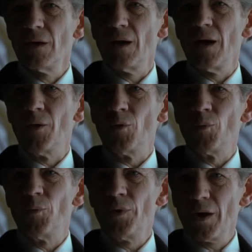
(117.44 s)
I will
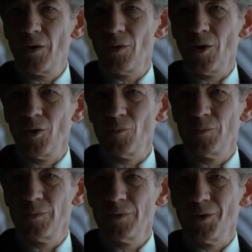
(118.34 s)
bring you
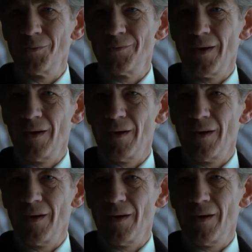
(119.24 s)
hope, old friend.